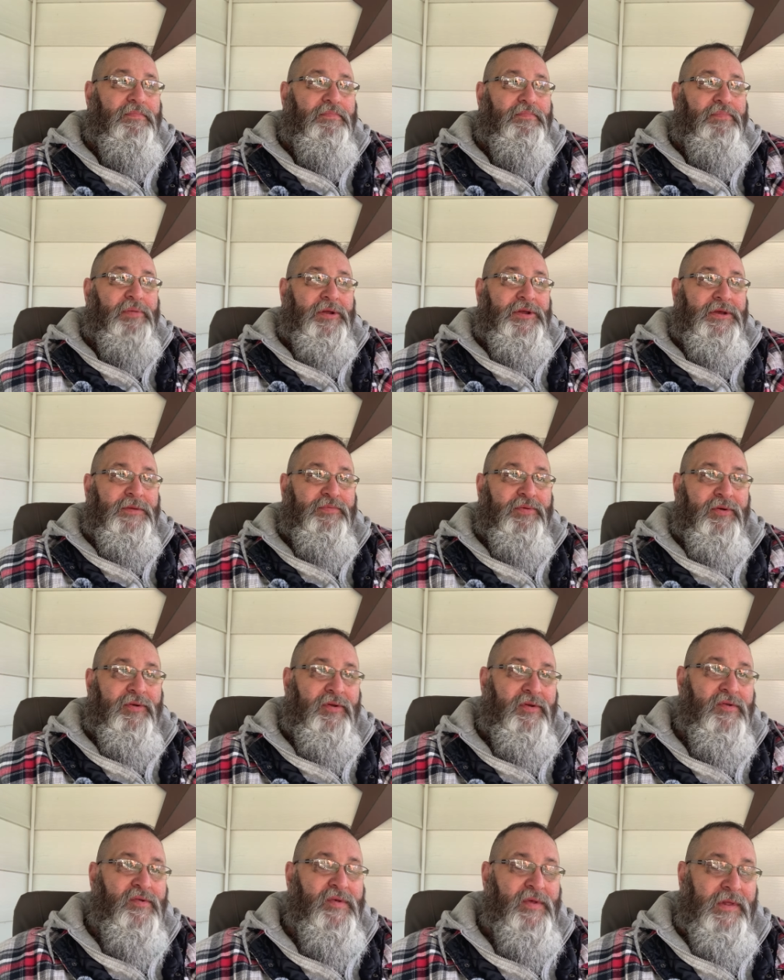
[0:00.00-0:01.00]
But you
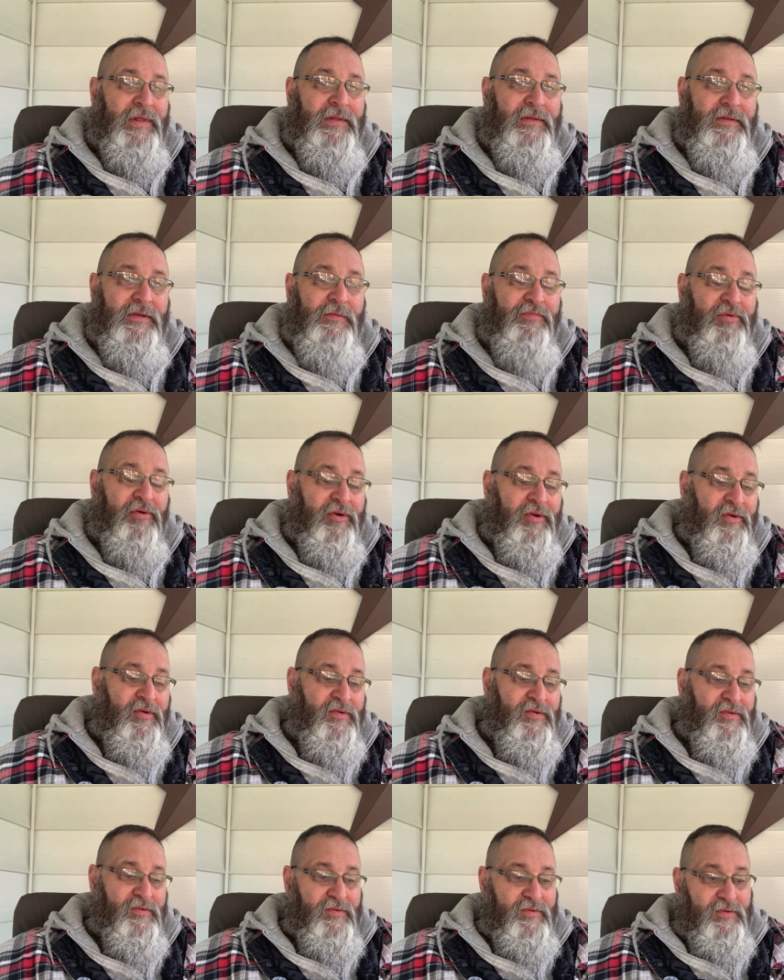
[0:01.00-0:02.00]
produce
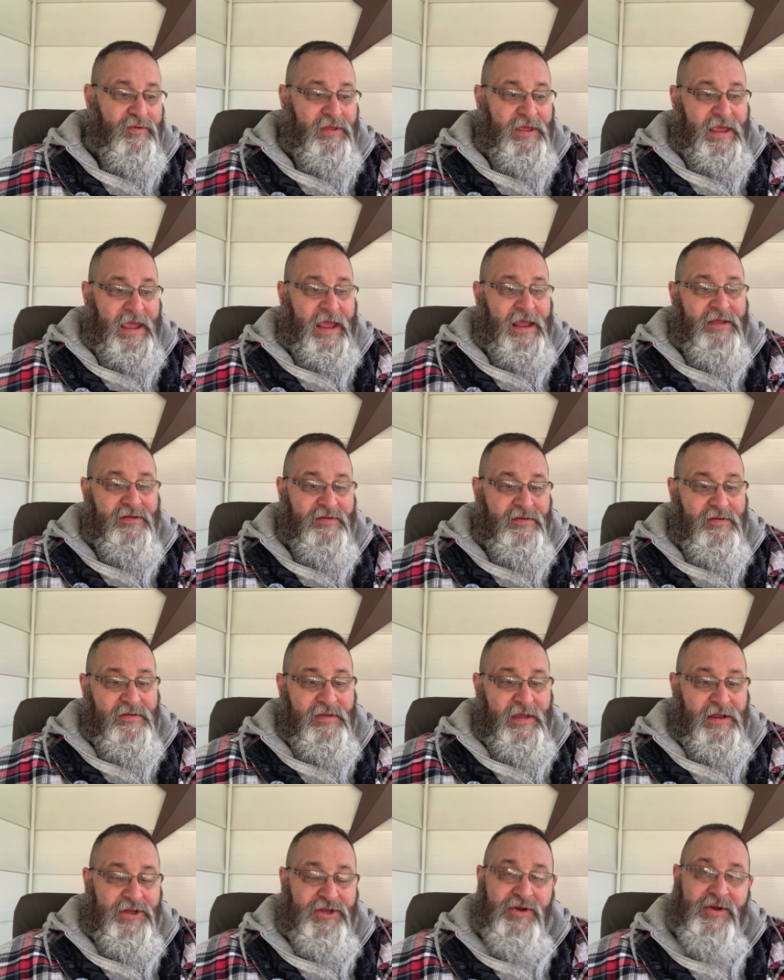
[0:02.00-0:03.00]
the eggs
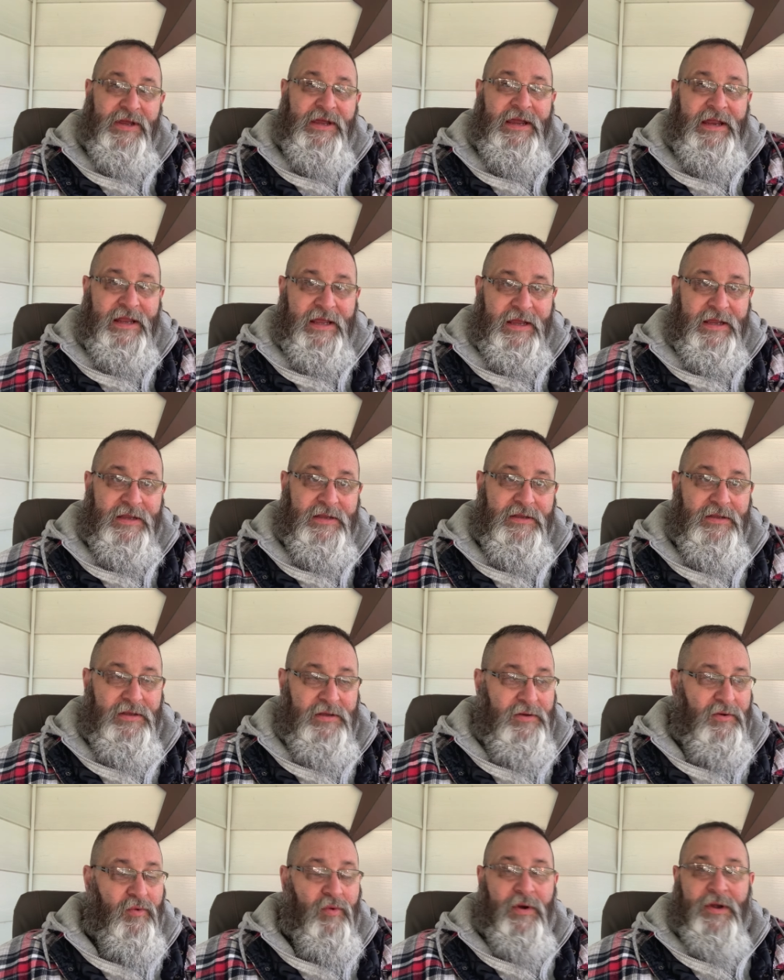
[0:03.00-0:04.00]
that you're eating,
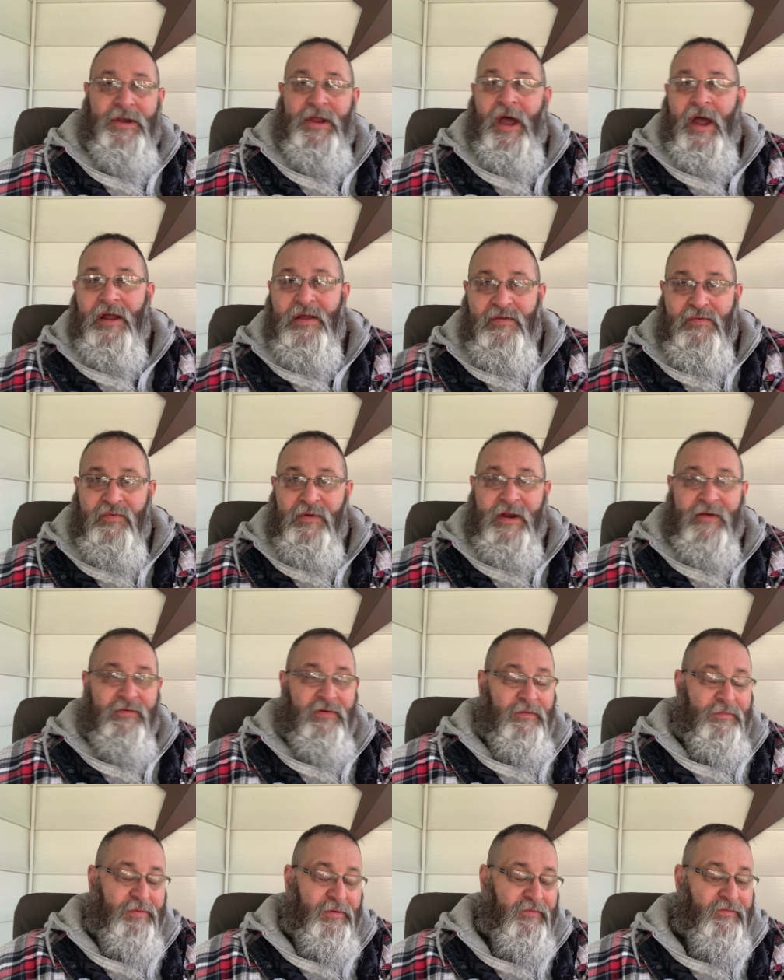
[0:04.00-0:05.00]
or ducks, whatever
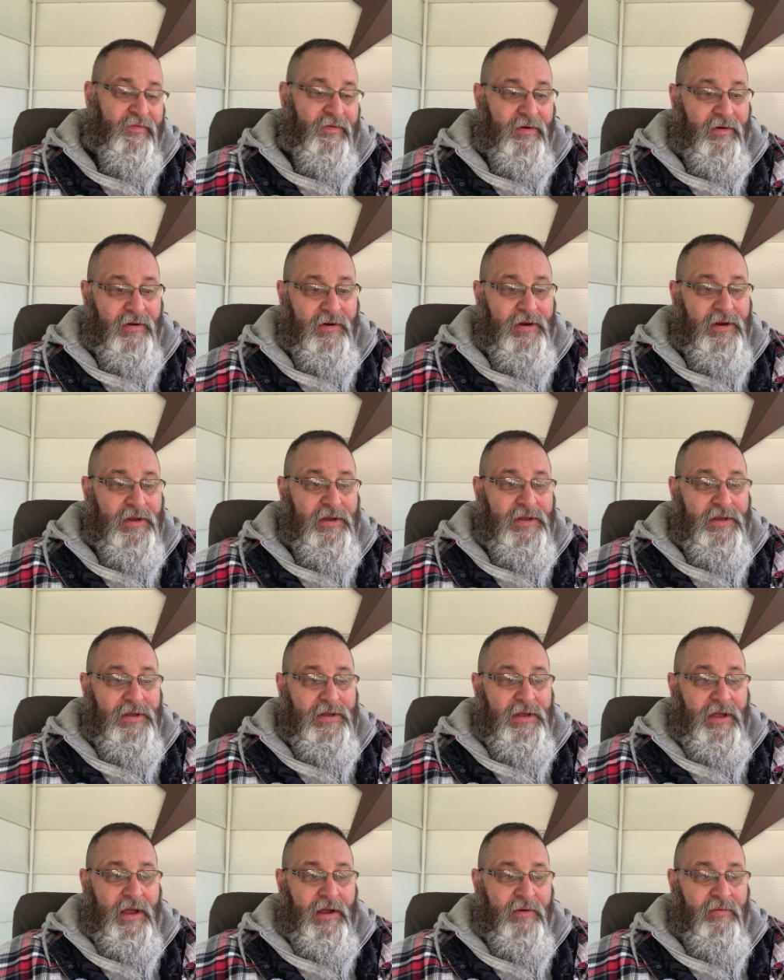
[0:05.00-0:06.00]
you prefer.
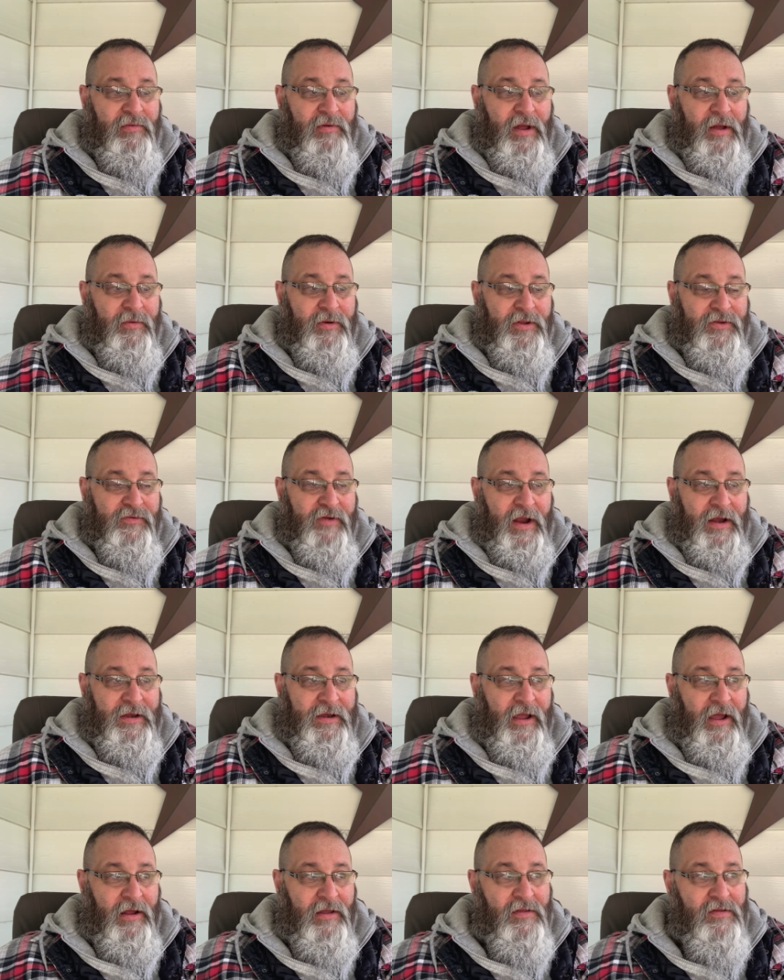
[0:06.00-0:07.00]
I want to try
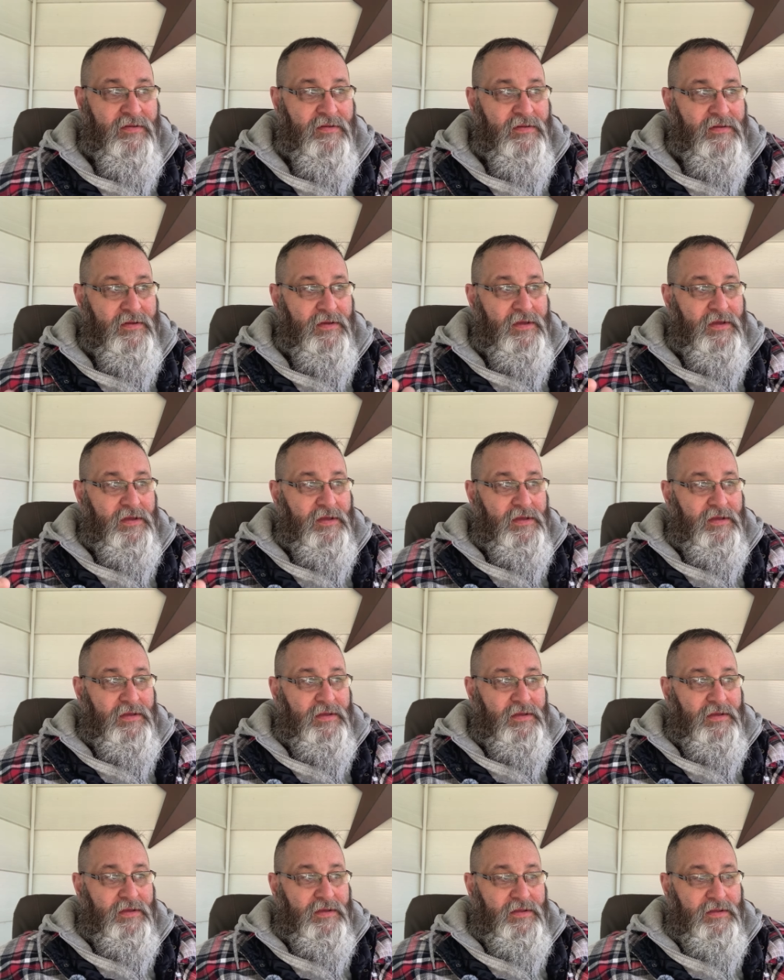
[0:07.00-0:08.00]
ducks
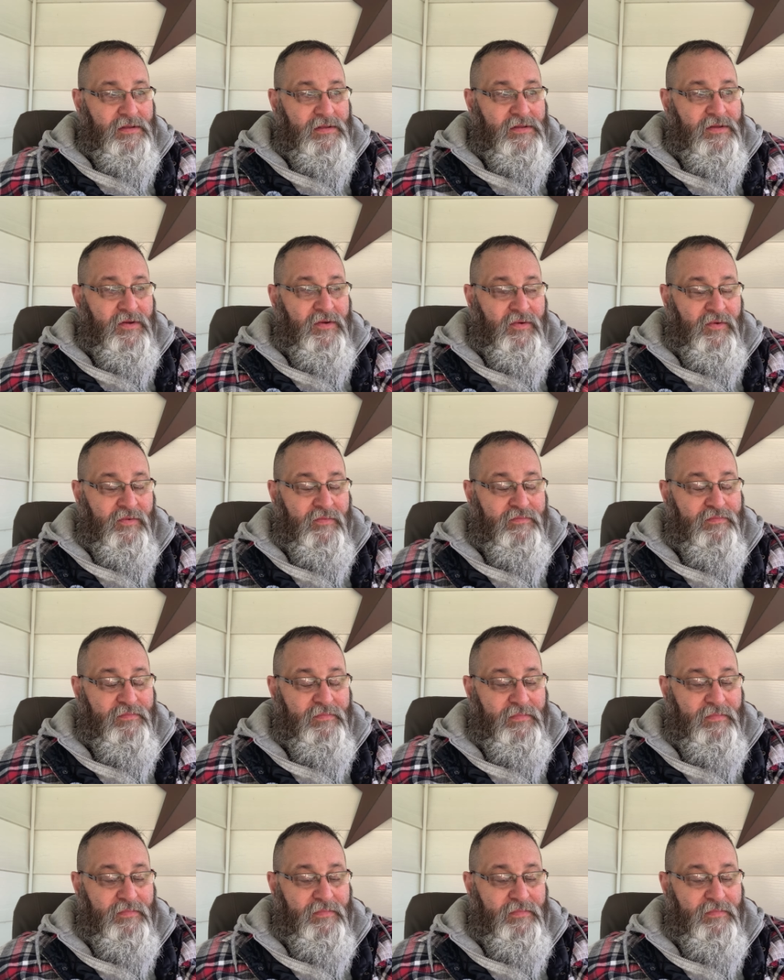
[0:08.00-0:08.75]
too,